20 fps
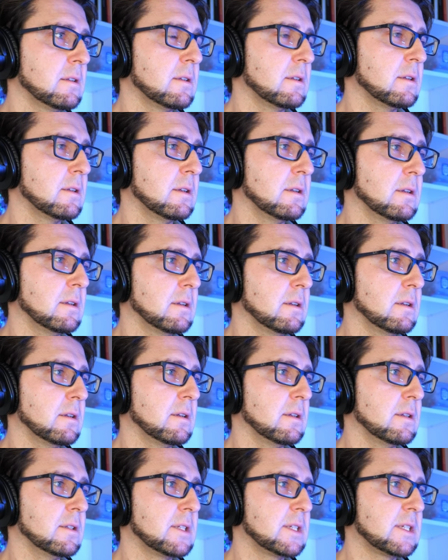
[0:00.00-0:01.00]
Uh,
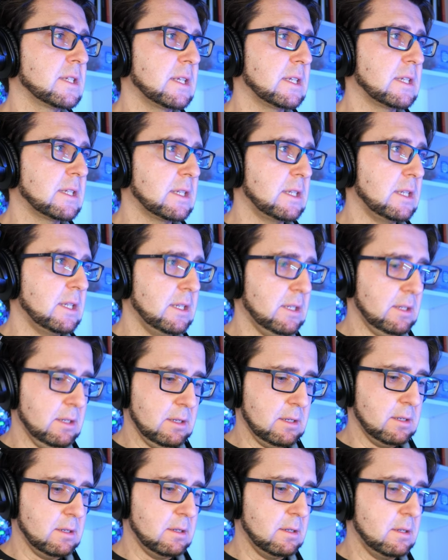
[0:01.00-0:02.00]
16
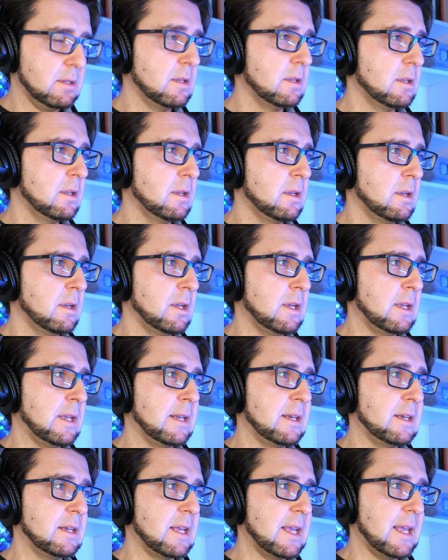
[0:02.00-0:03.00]

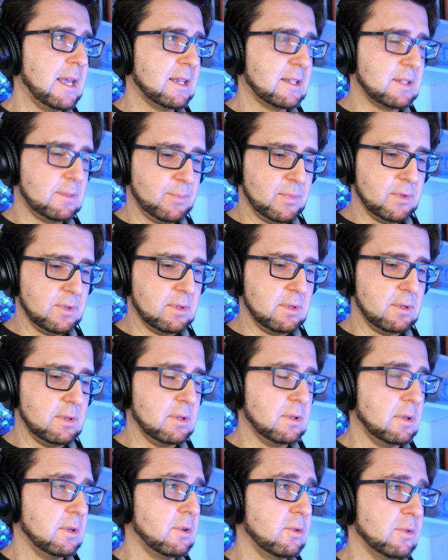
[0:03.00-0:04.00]
and the x
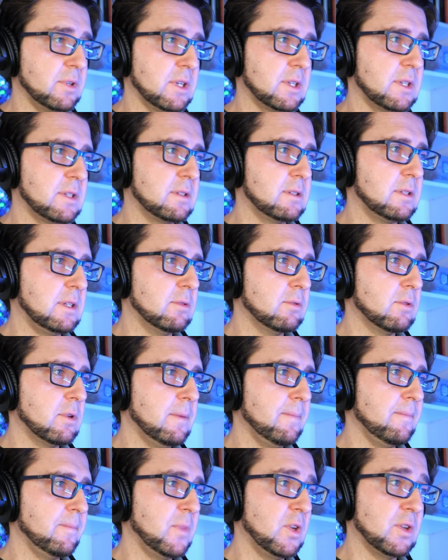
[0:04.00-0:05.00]
uh, coordinate is
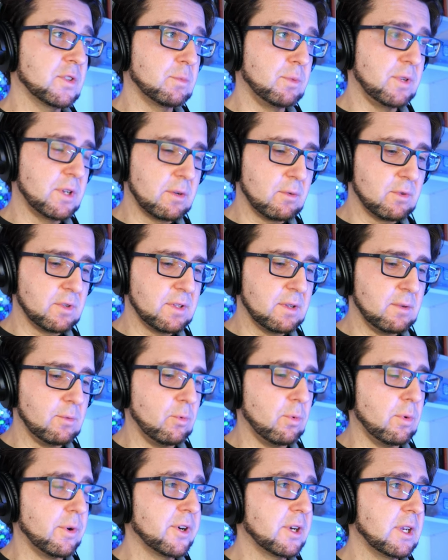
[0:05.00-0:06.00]
0 because we are
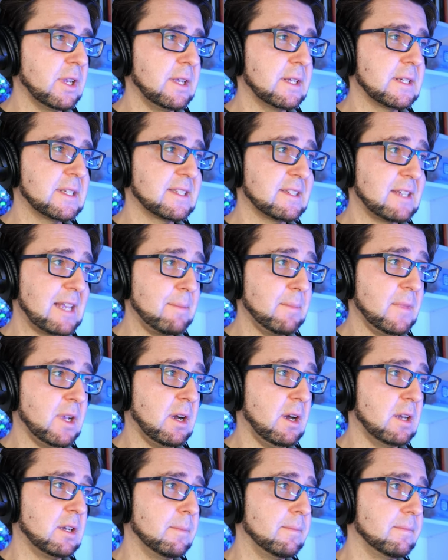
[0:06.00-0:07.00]
working in the same
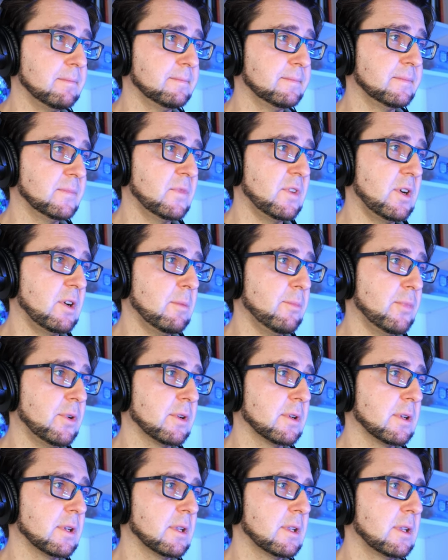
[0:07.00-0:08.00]
column. Very
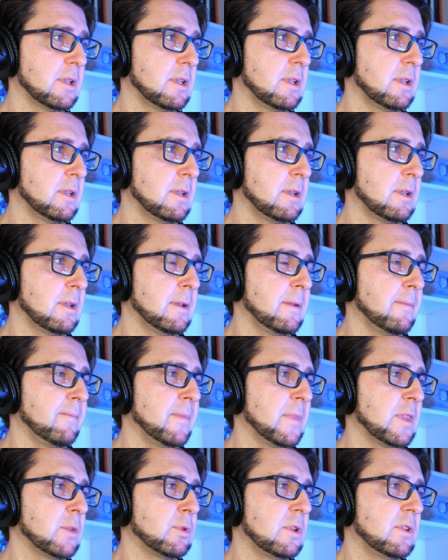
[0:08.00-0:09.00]
important.
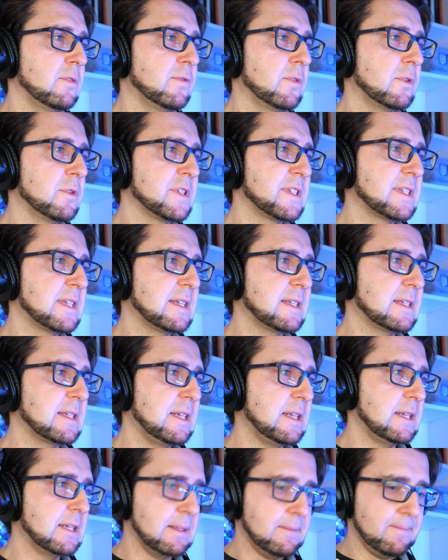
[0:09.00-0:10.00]
24,
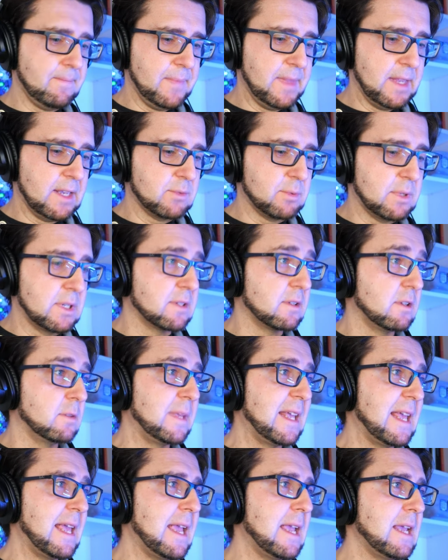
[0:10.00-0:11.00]
16, the next one is going to
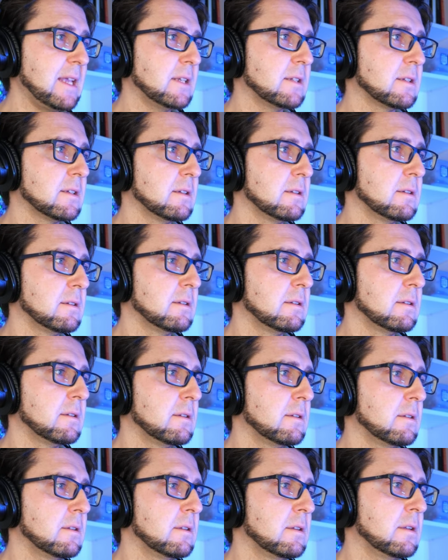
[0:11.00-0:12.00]
be 8,
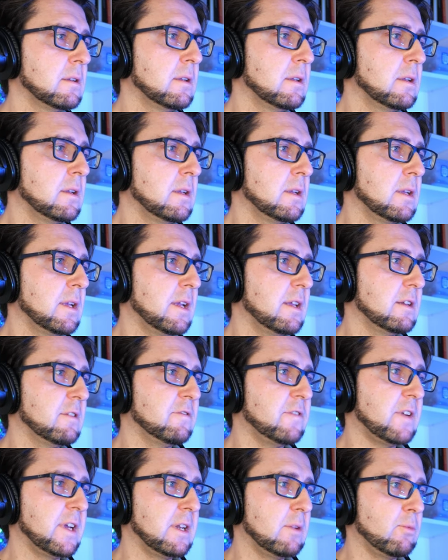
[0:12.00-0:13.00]
and the
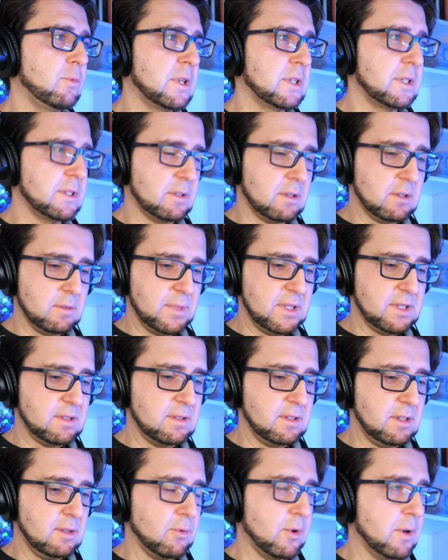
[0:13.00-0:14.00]
final one is going to be
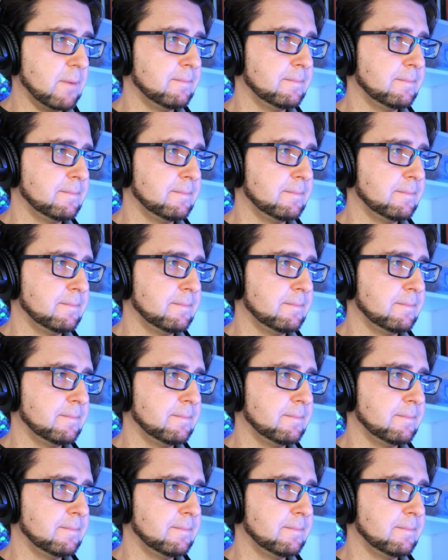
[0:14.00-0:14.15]
0.